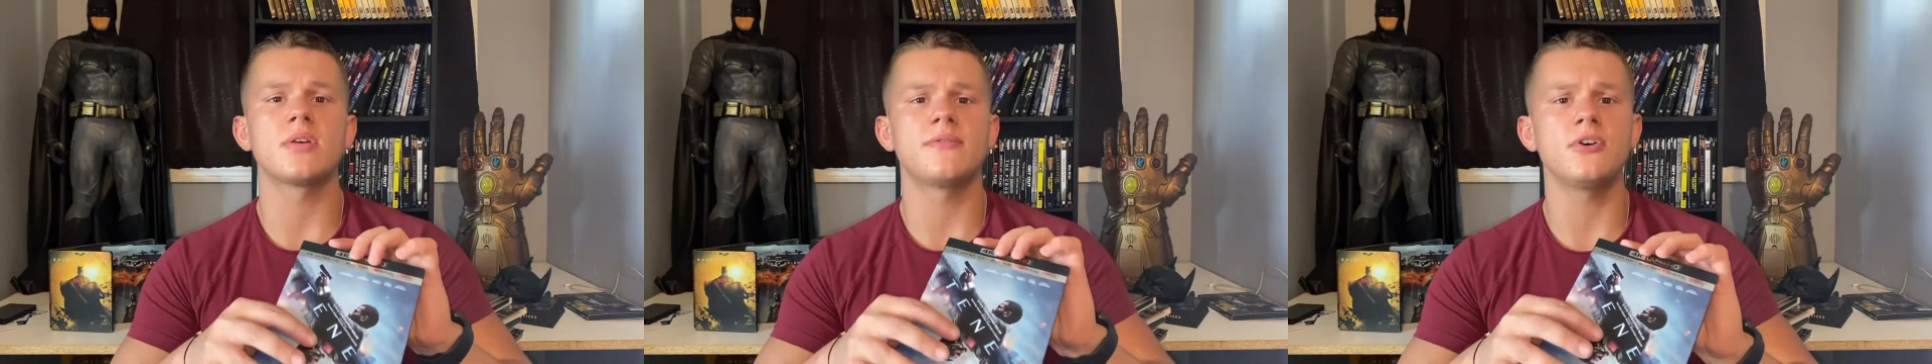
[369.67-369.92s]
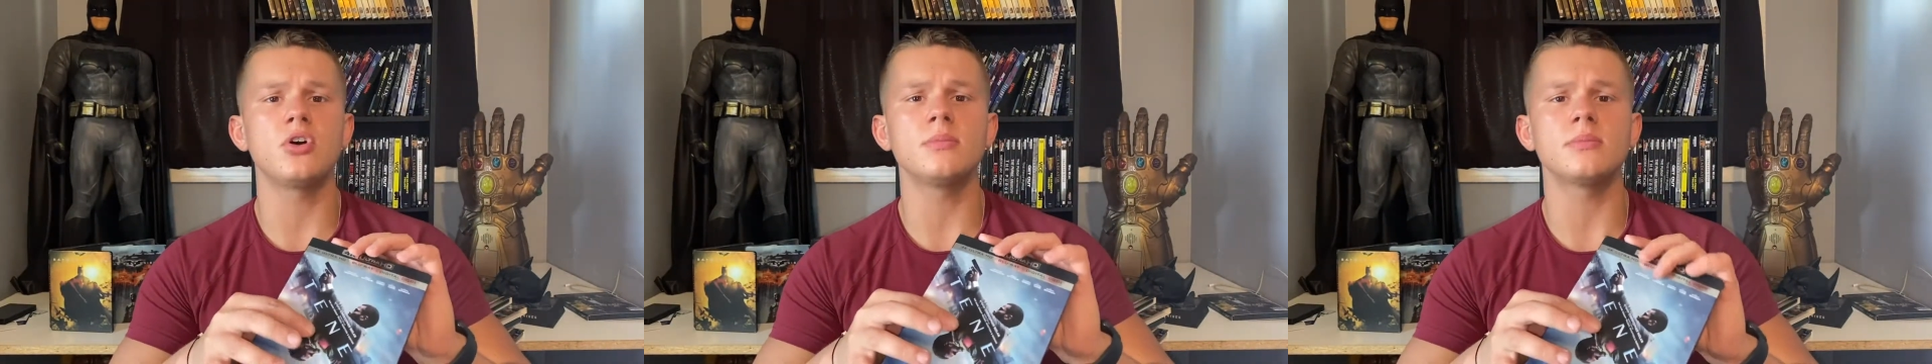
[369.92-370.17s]

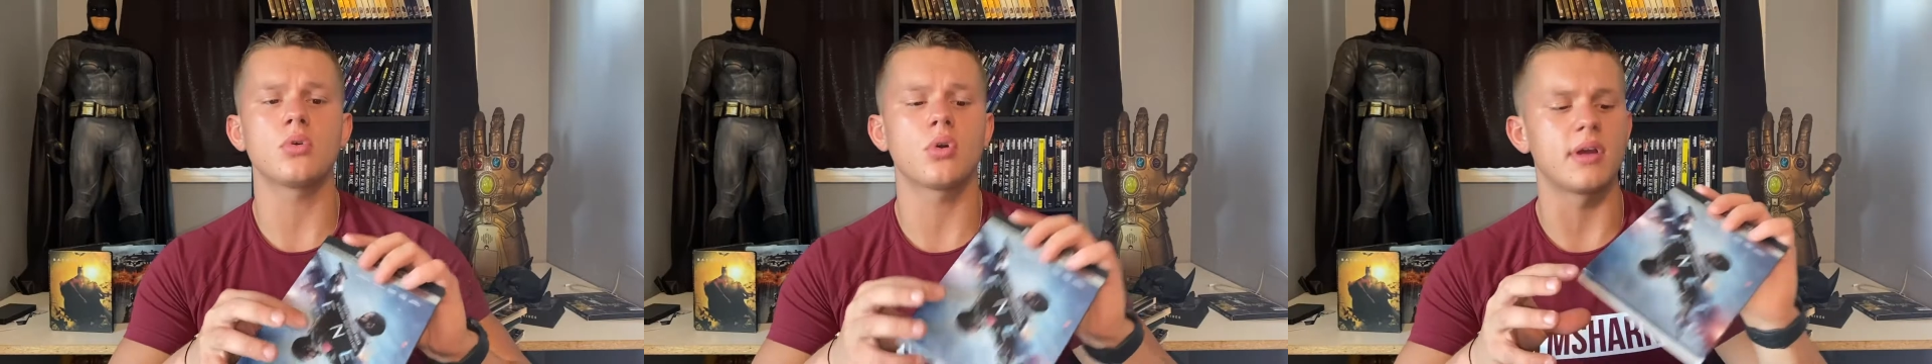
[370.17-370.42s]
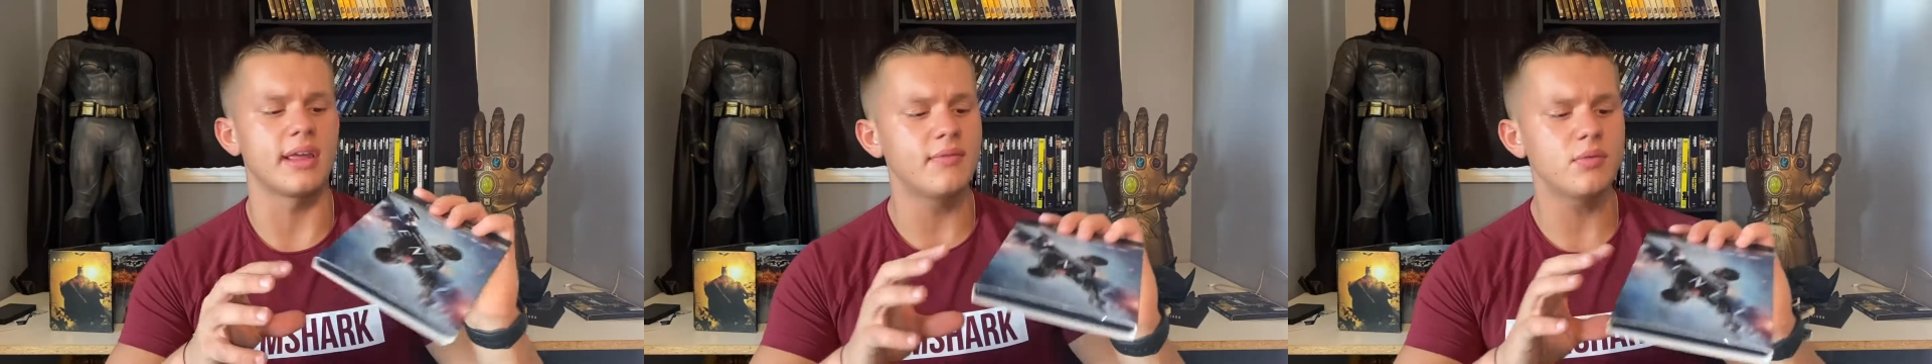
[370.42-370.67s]
film,
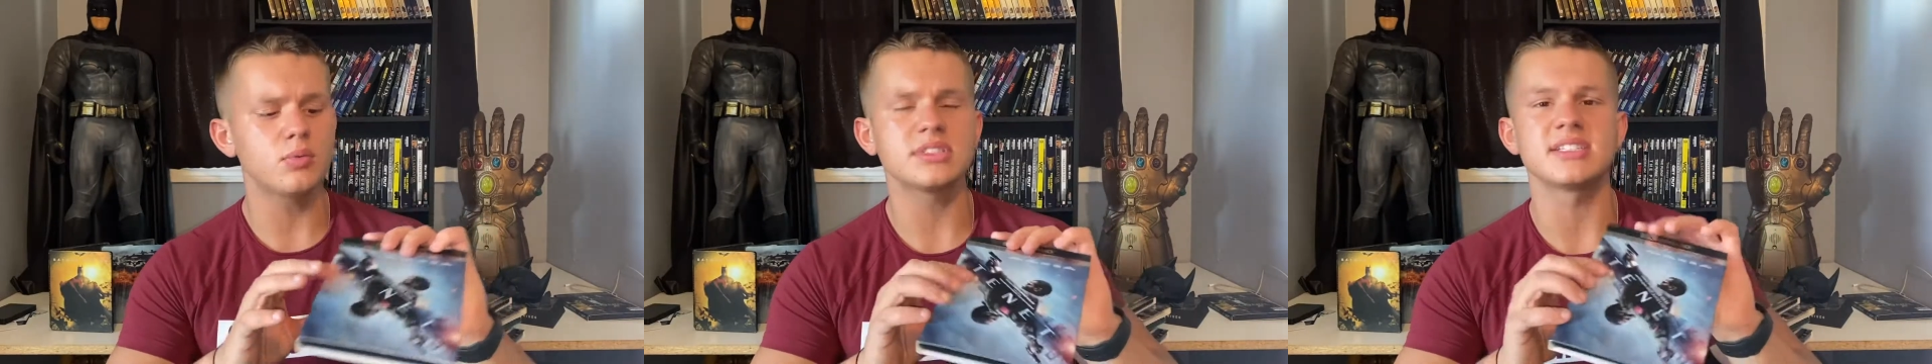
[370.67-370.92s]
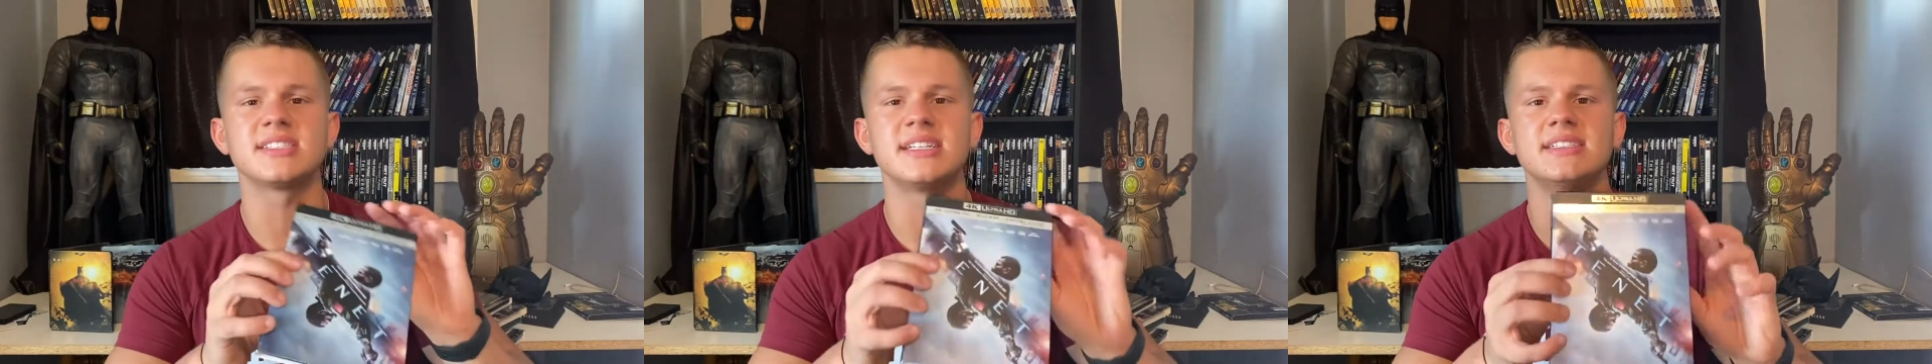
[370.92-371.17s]
or even with the
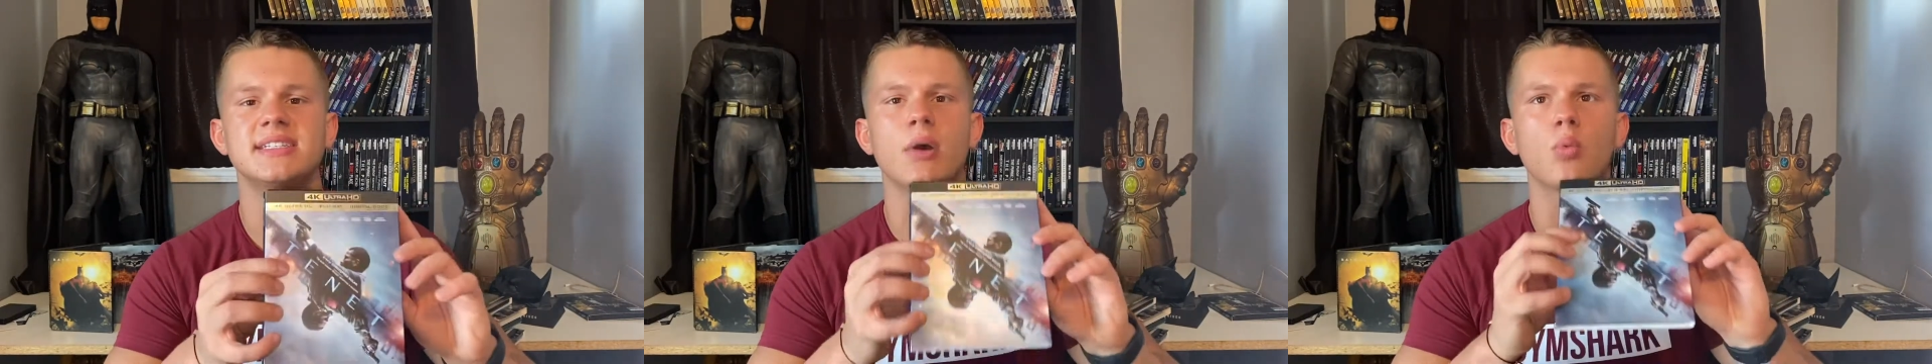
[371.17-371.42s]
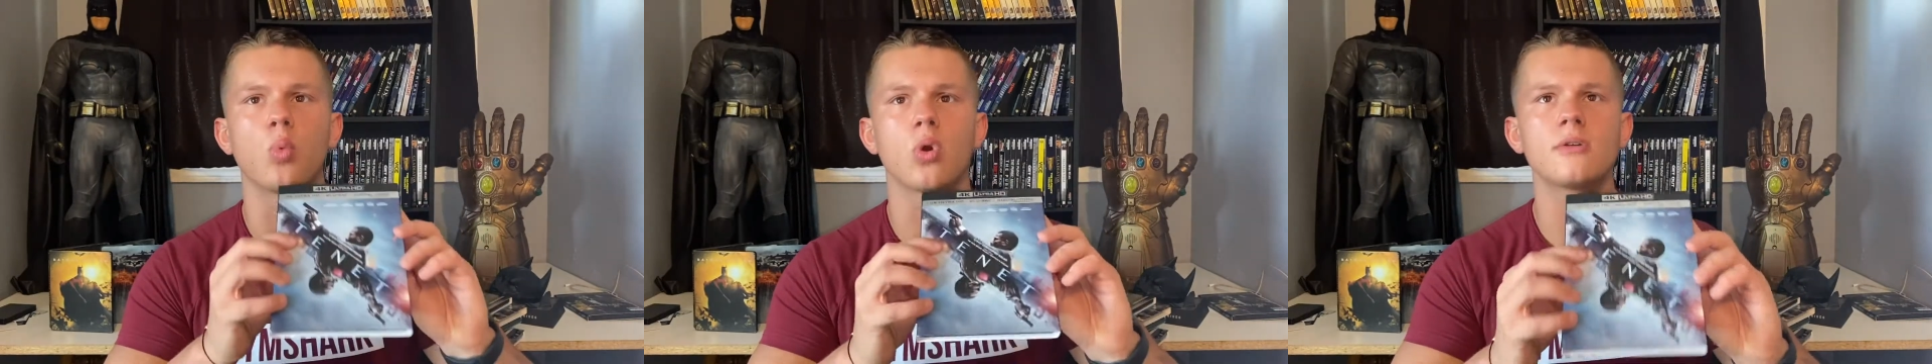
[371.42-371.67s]
scenes
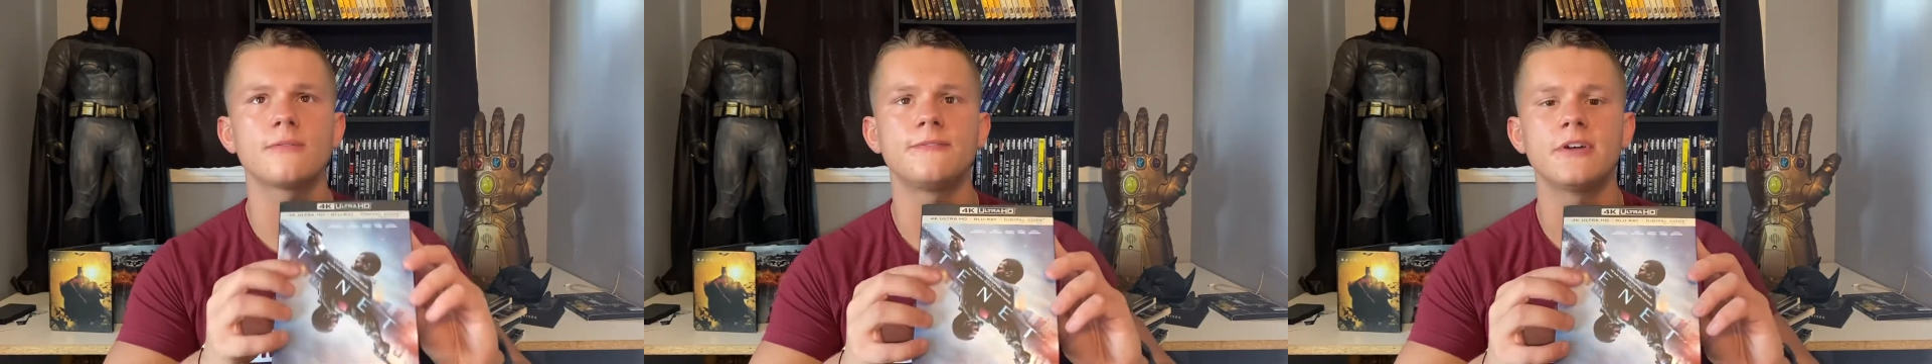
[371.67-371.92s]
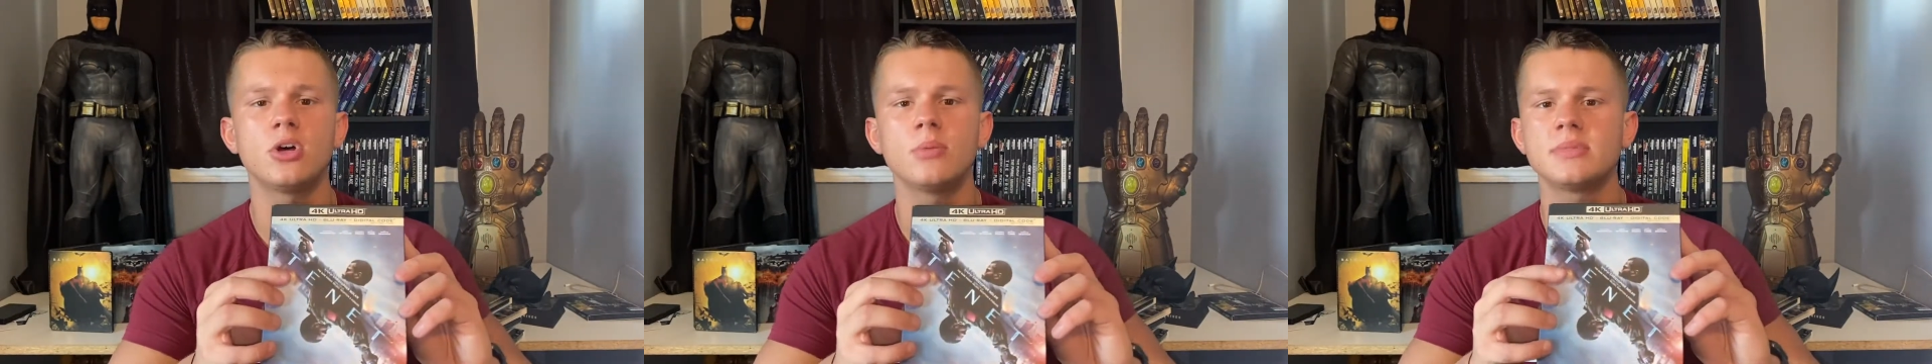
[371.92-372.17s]
that weren't
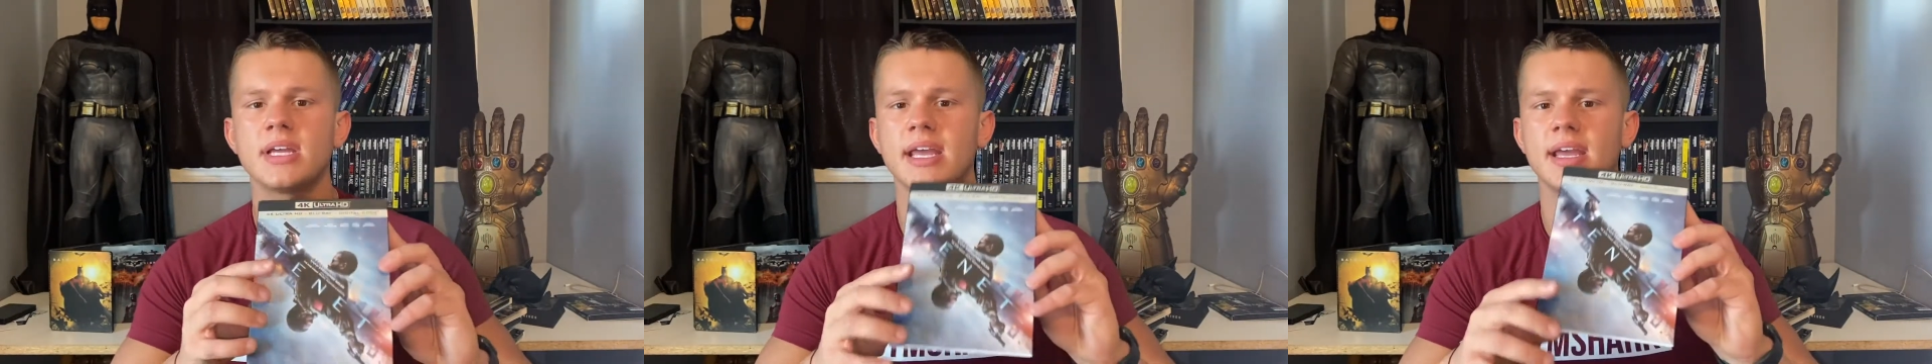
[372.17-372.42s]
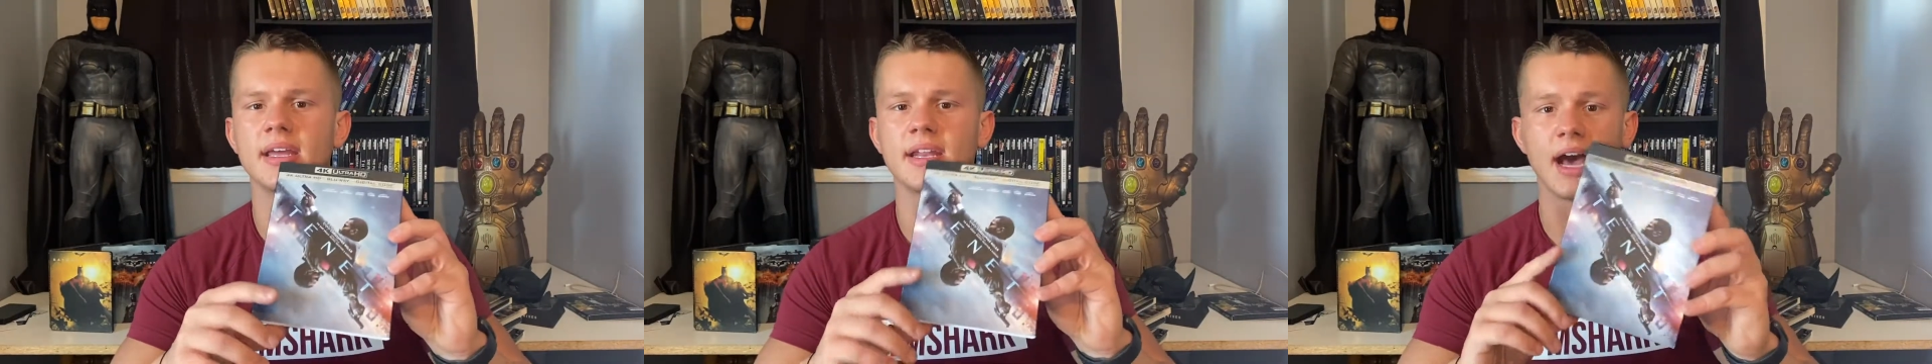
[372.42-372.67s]
filmed
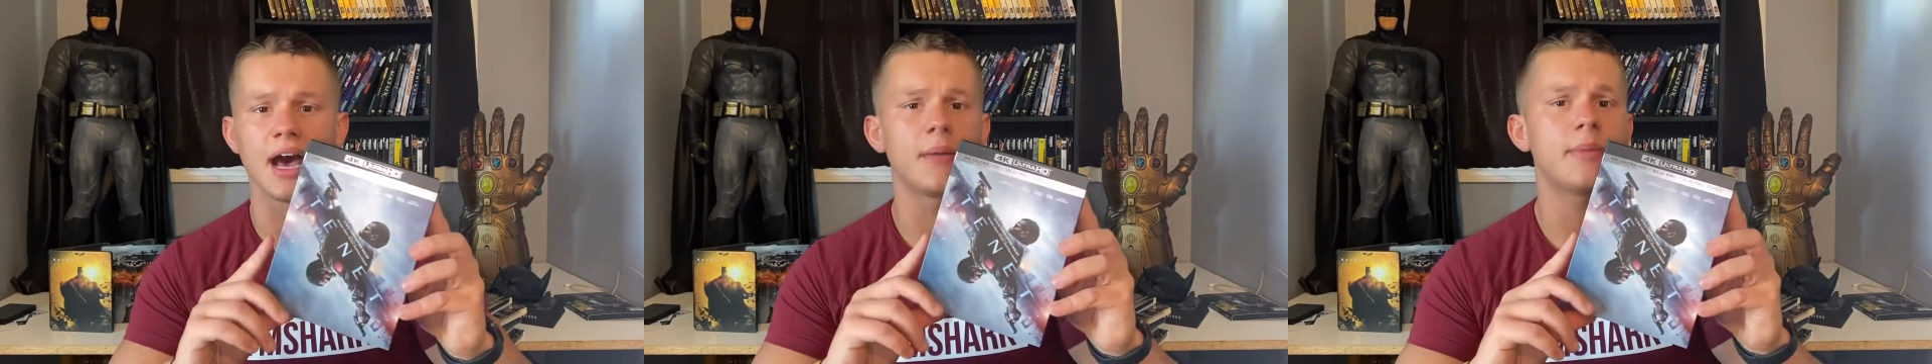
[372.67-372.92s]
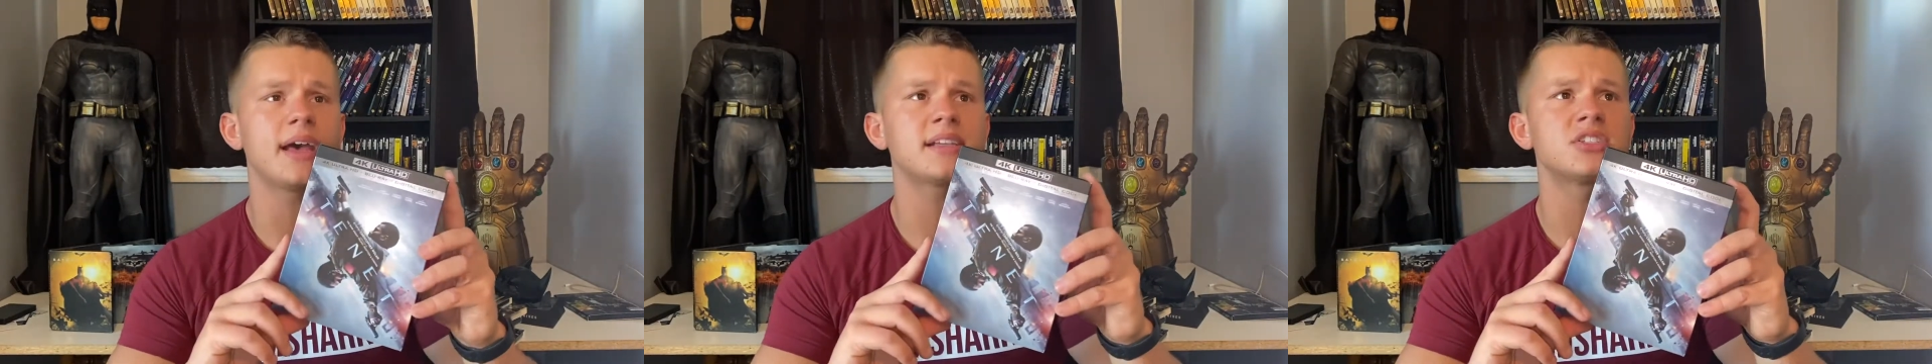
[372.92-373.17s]
in
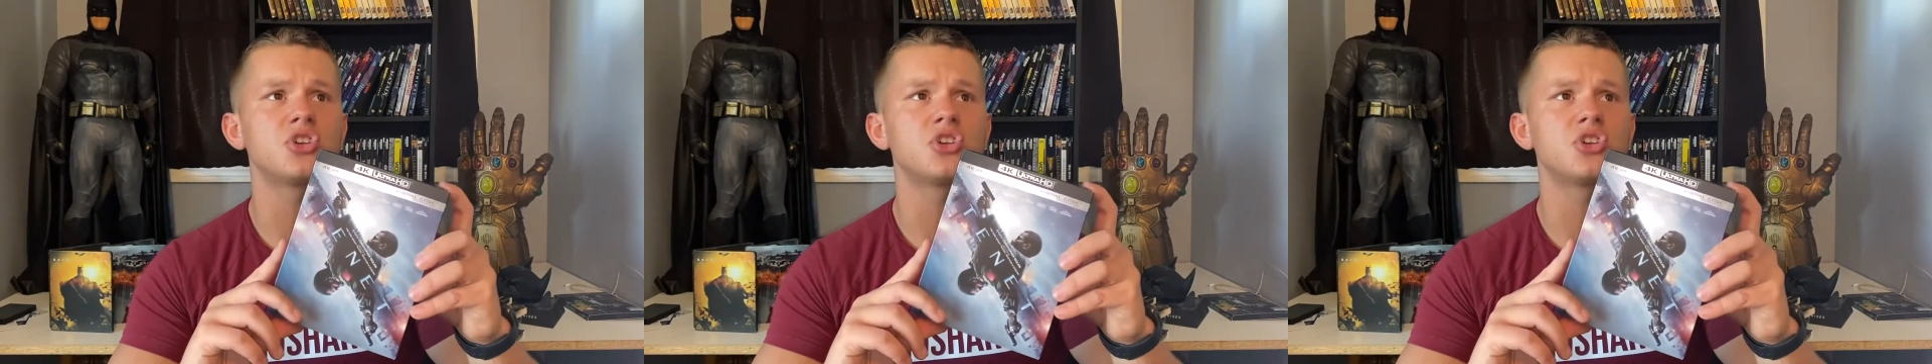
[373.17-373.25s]
IMAX,